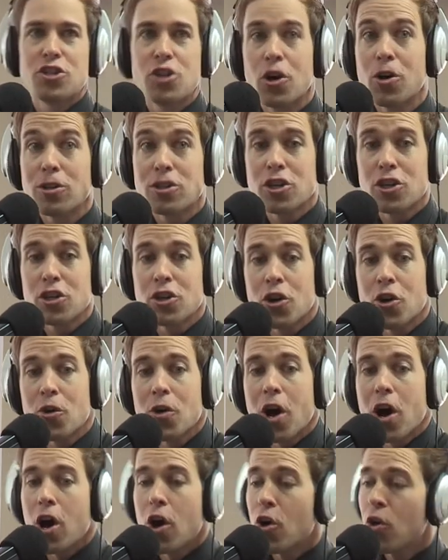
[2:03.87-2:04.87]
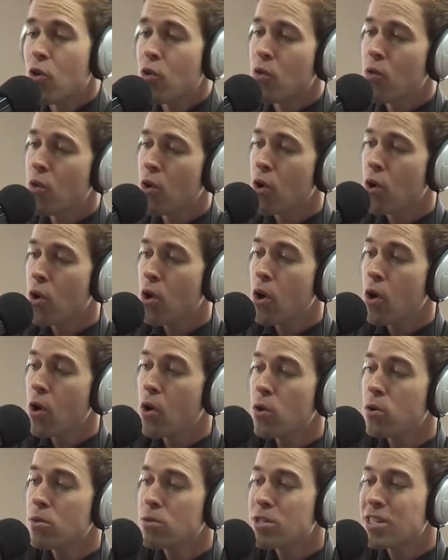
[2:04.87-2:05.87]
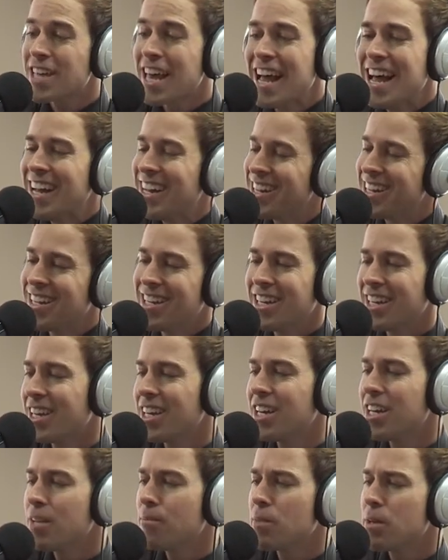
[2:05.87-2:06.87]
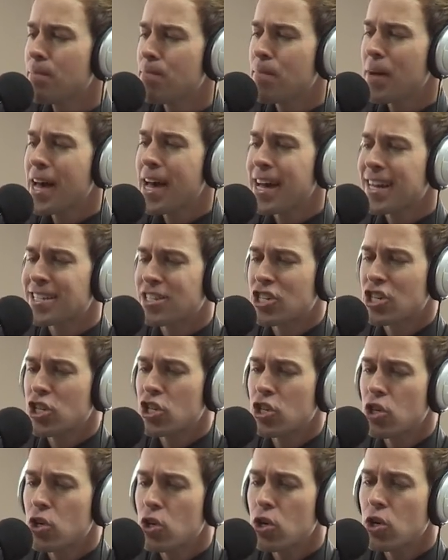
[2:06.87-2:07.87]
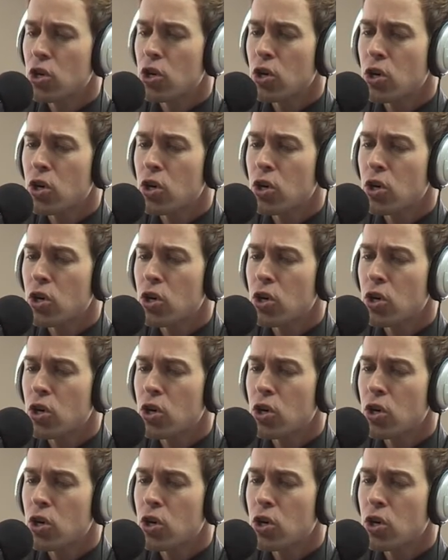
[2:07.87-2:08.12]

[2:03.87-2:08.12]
Don't you know all roads lead me back to you?